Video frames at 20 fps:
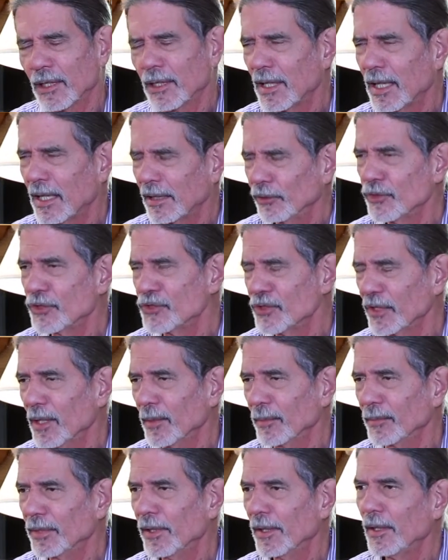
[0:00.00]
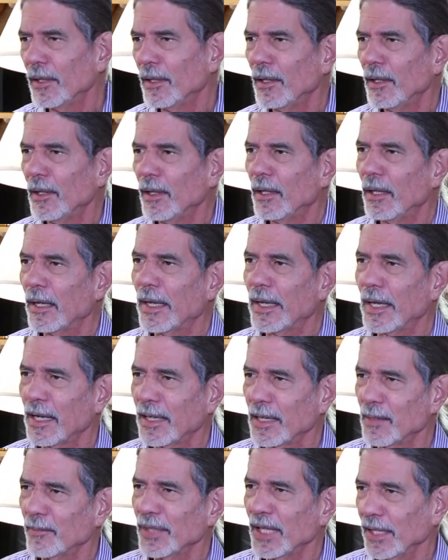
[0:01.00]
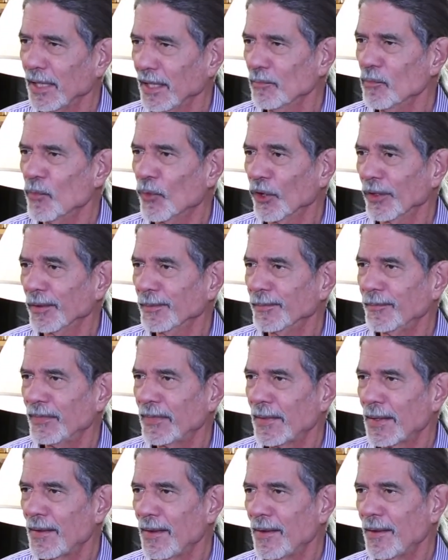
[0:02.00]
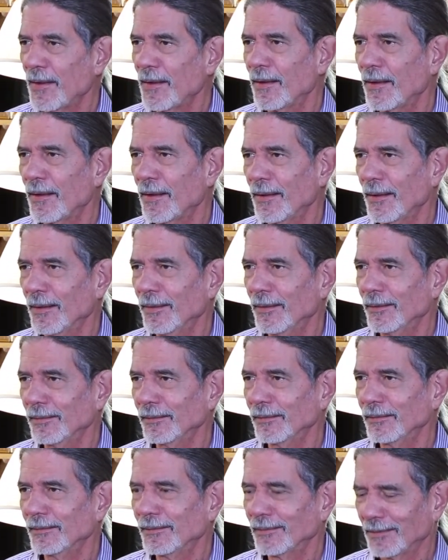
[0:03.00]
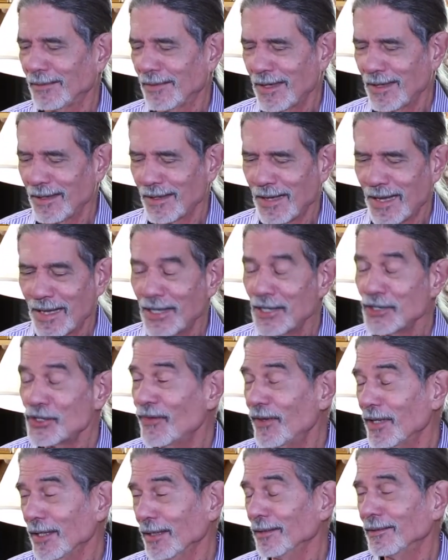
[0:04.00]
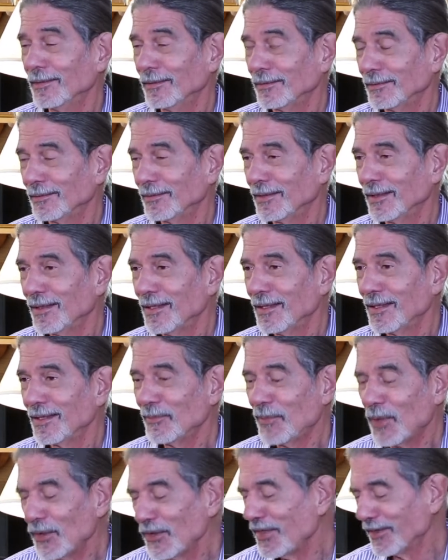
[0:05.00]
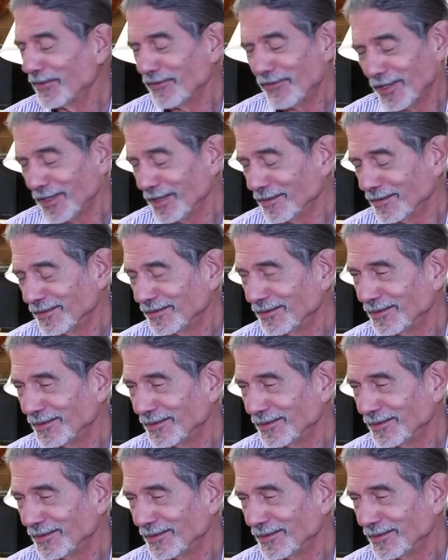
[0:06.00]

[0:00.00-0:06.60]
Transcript: I loosen up, and I can play more. And it's fun. Both are fun.